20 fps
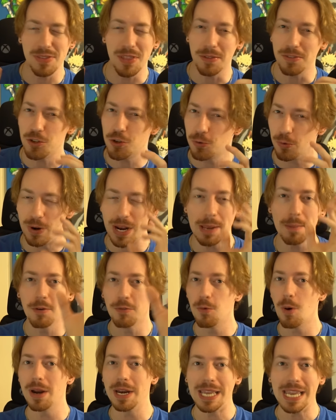the dream
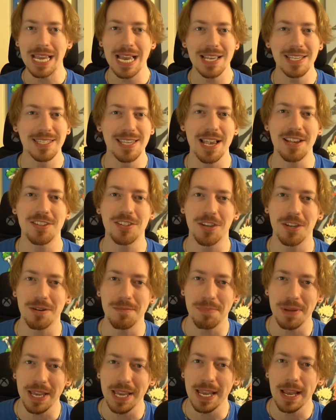of what ES6
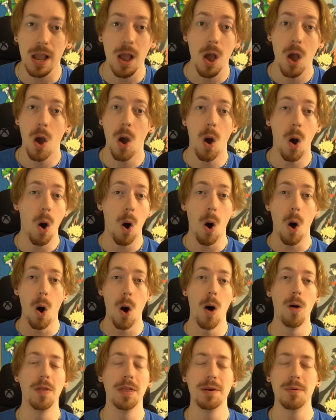could be
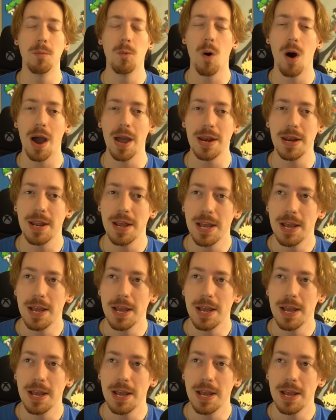all in one.